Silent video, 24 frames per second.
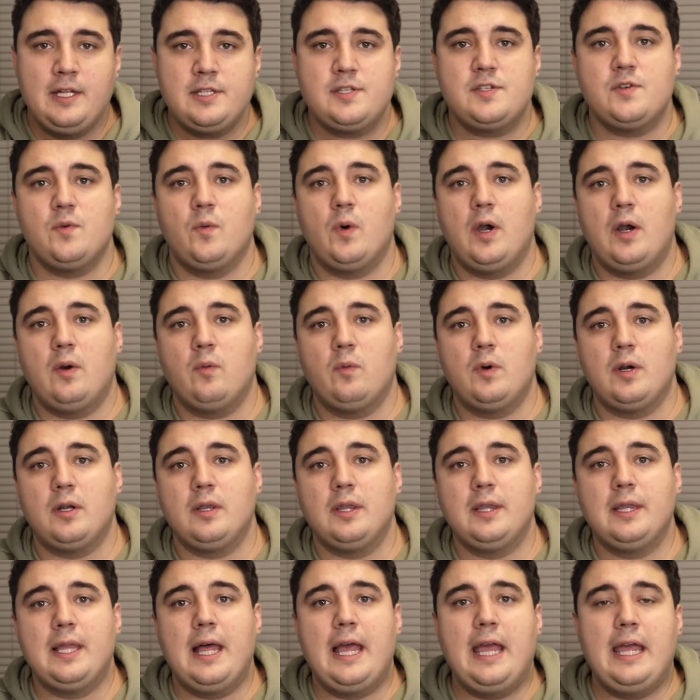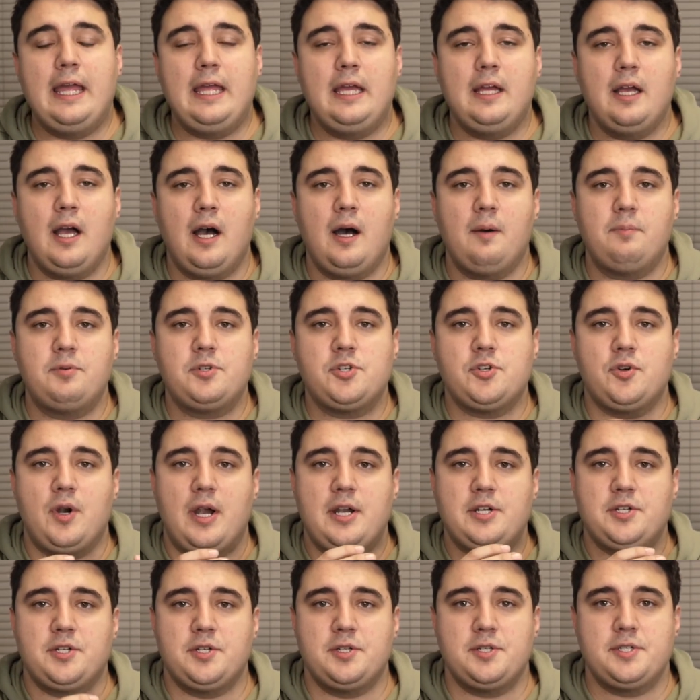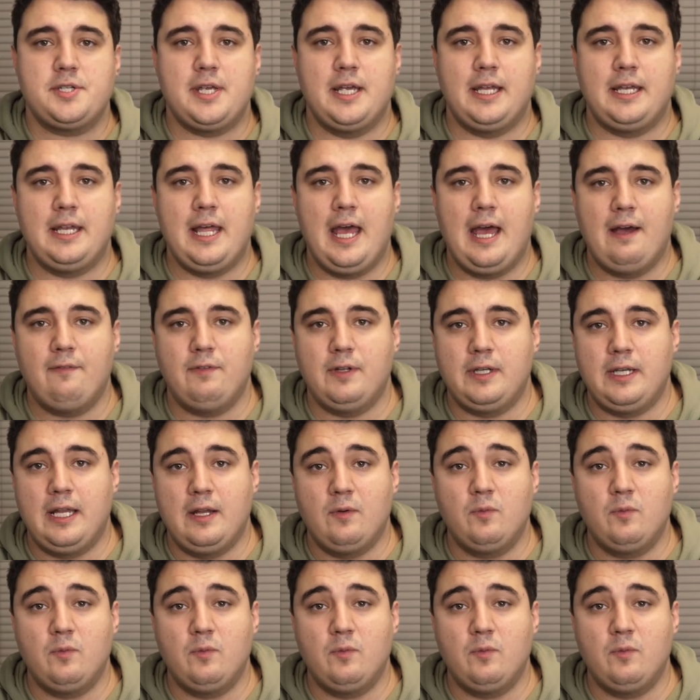to where we're laying up treasures in heaven.